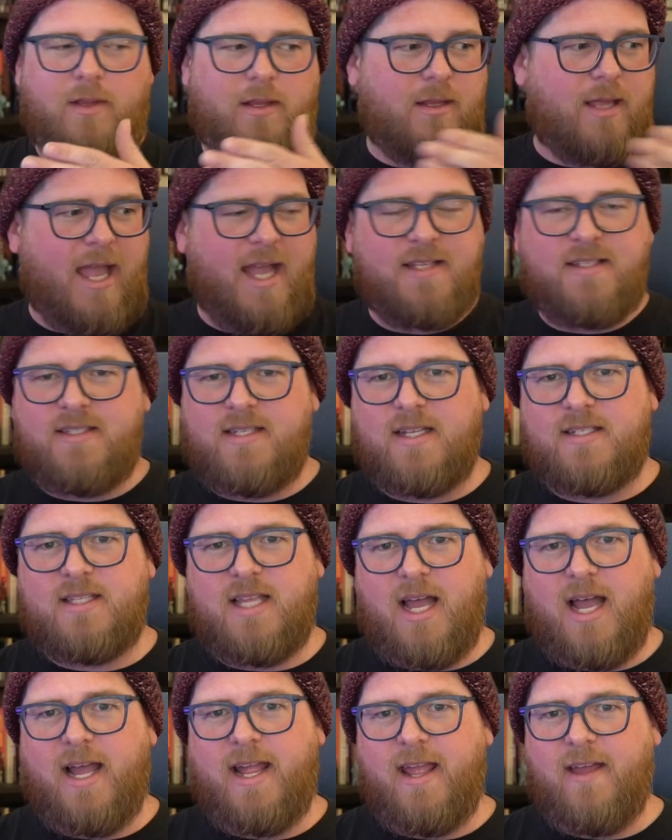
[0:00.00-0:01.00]
headsets
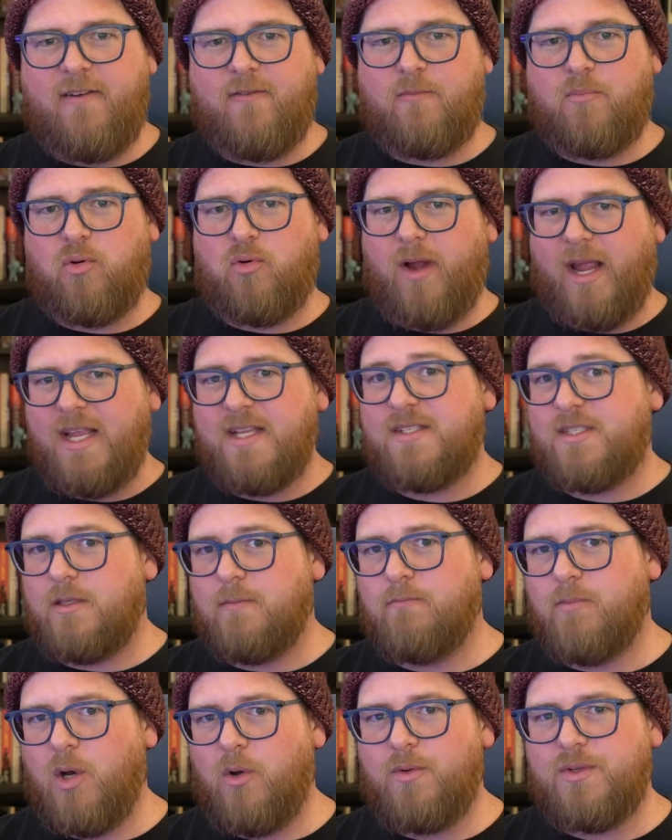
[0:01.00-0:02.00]
that I have praised the
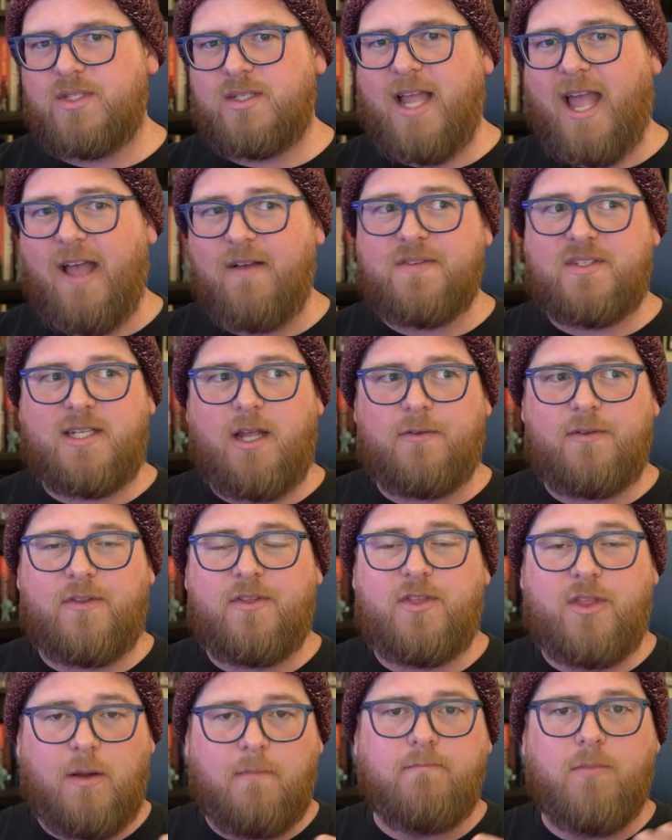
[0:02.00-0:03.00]
most have
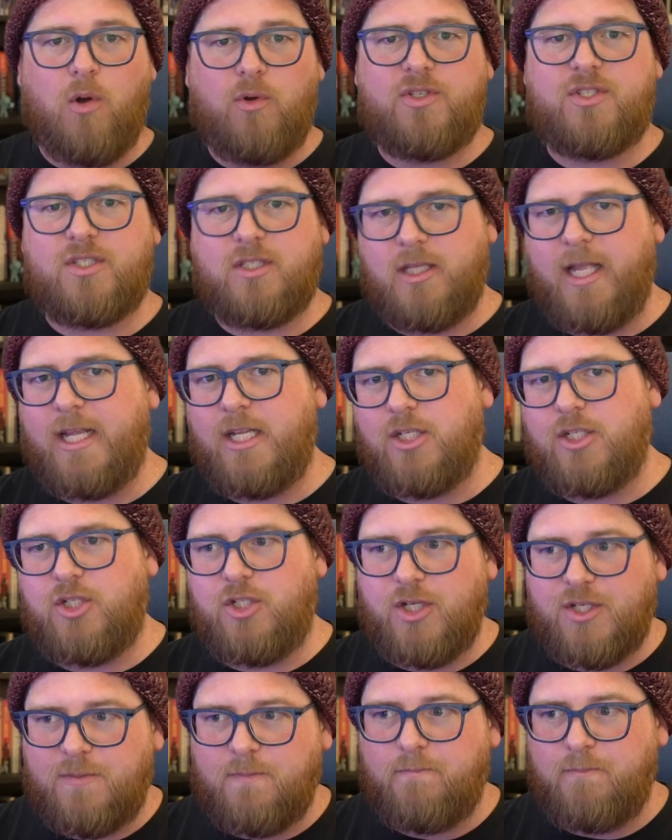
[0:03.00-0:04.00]
sounded the most like
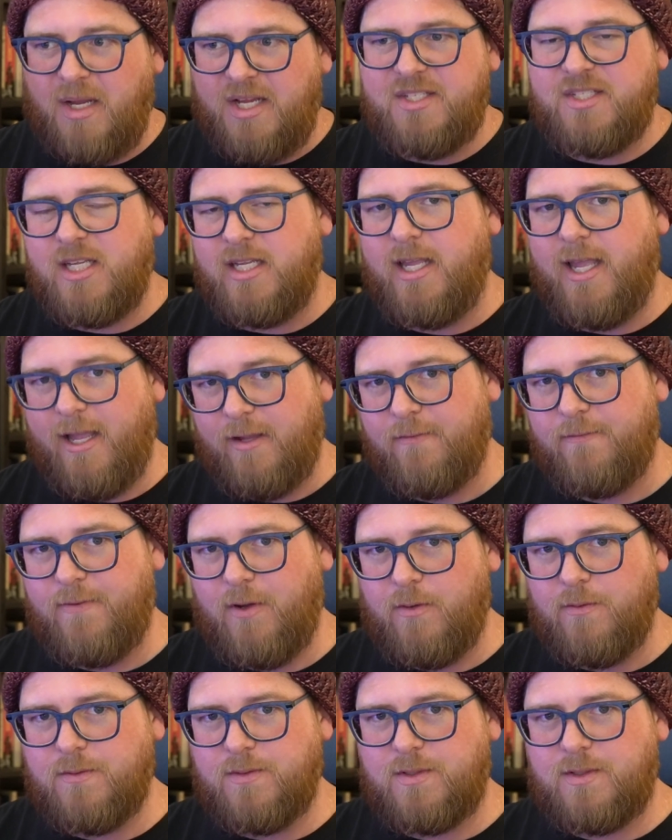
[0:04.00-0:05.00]
just basic
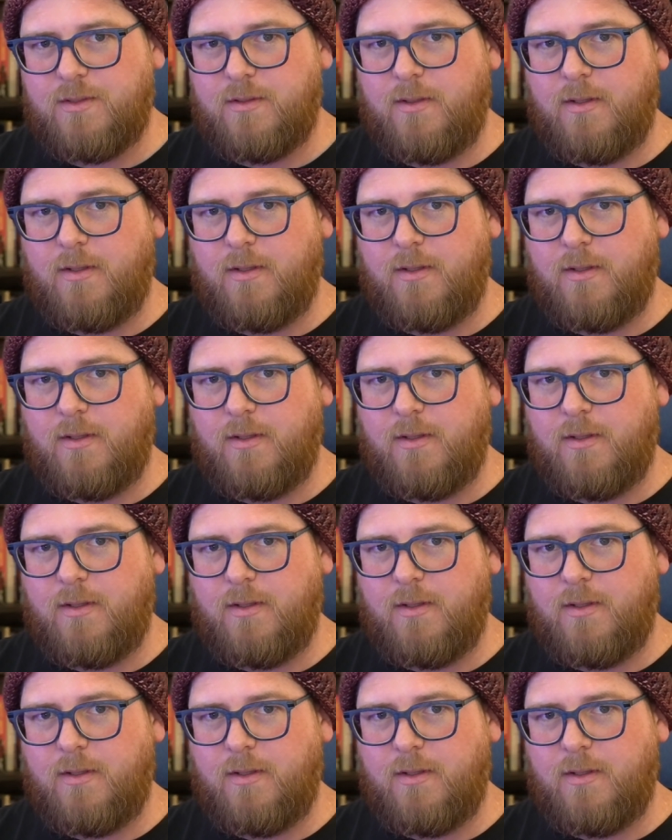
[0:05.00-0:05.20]
headphones.